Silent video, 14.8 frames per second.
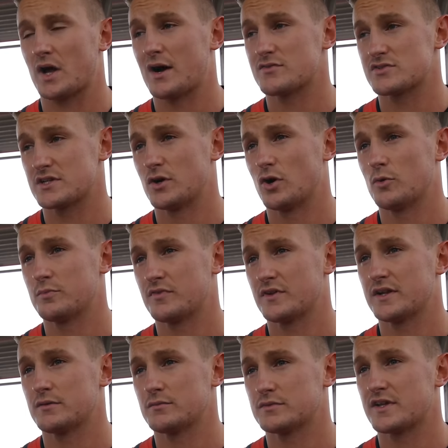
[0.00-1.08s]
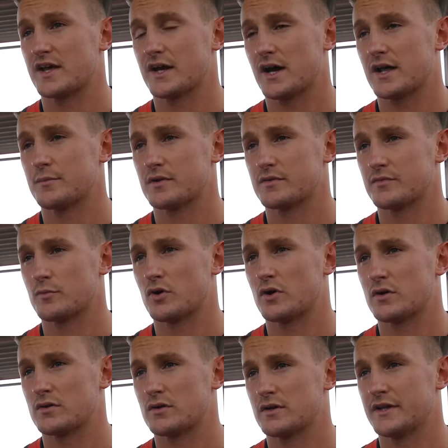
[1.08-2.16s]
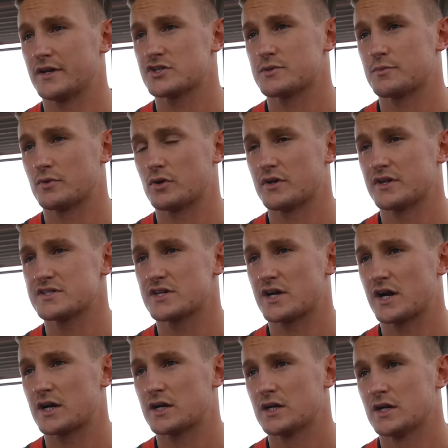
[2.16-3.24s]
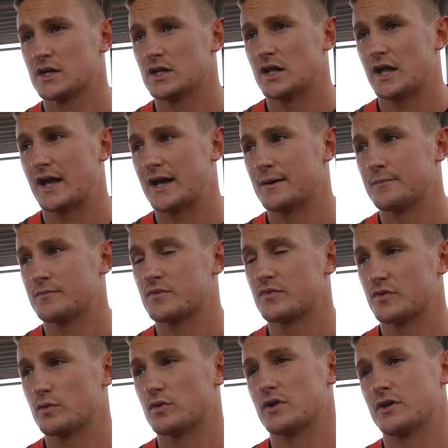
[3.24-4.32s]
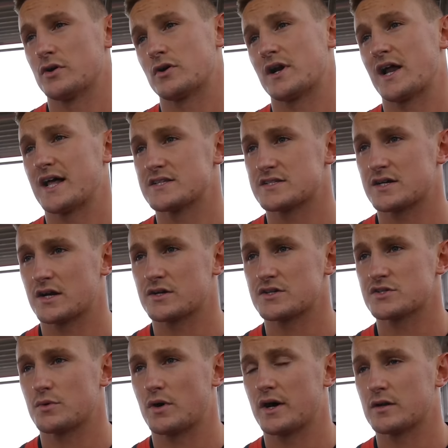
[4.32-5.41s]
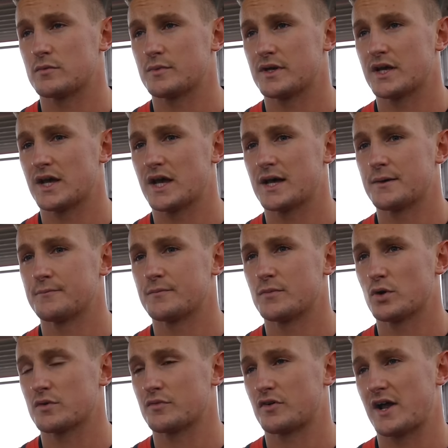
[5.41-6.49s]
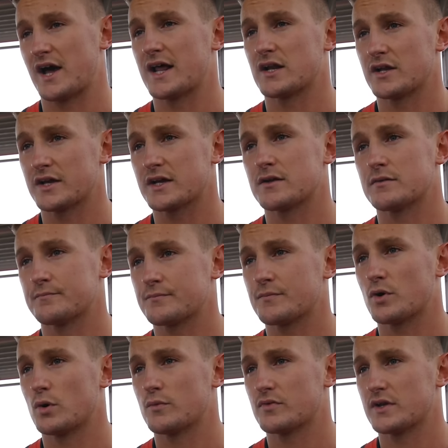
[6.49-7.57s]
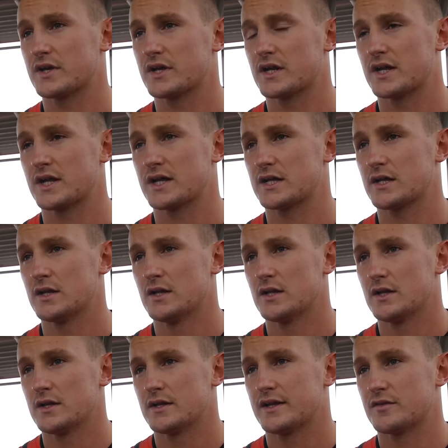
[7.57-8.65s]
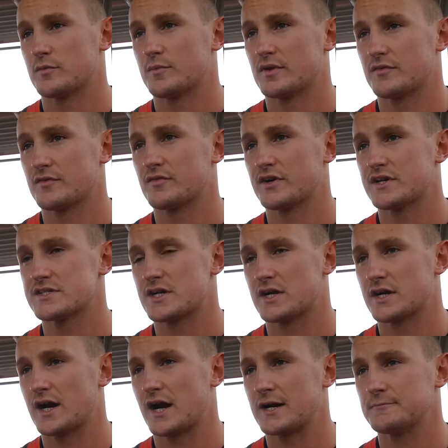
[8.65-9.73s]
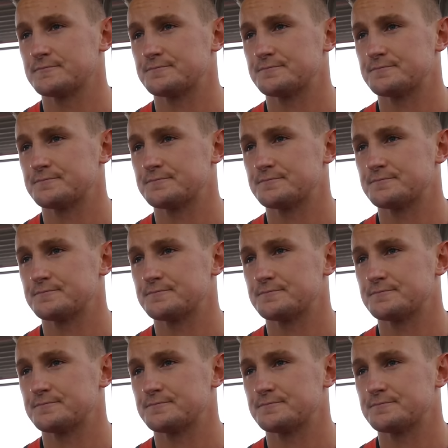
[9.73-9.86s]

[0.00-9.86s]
Obviously, hopefully take on a bit of a more leadership role this year. A few of the young lads there in the squad will be looking for a hand, like, and hopefully I can give them a bit of advice here and there.